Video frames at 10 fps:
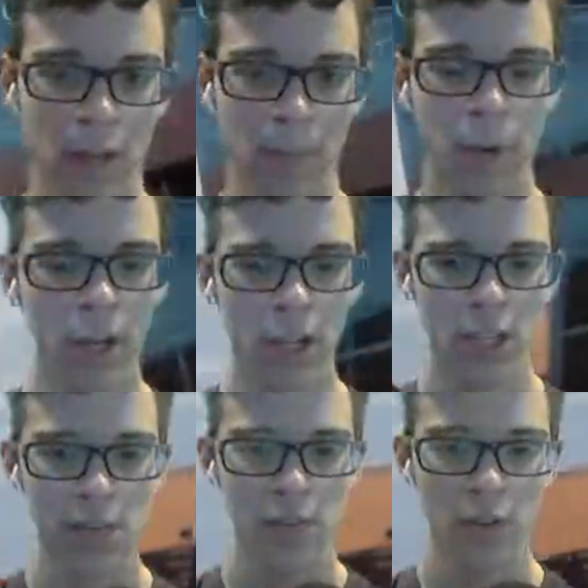Pretty
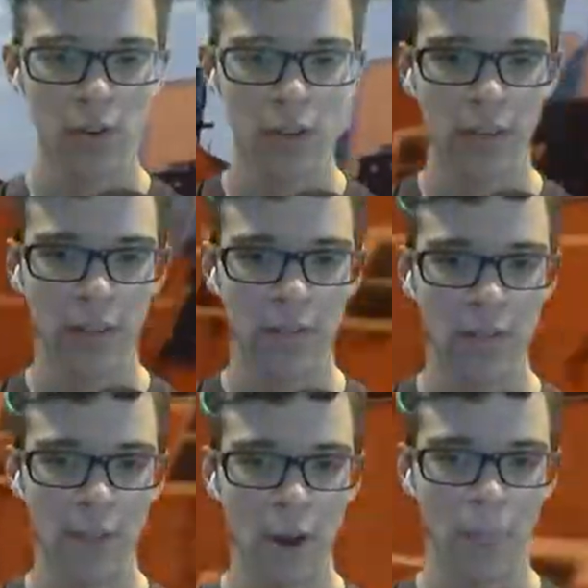awesome suit, and the
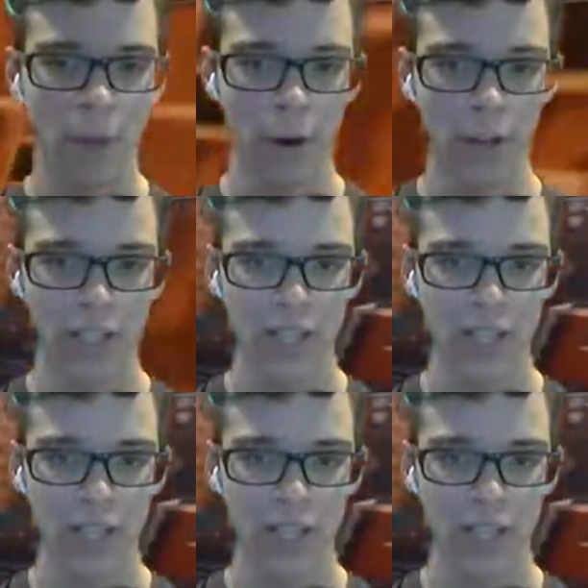even better part is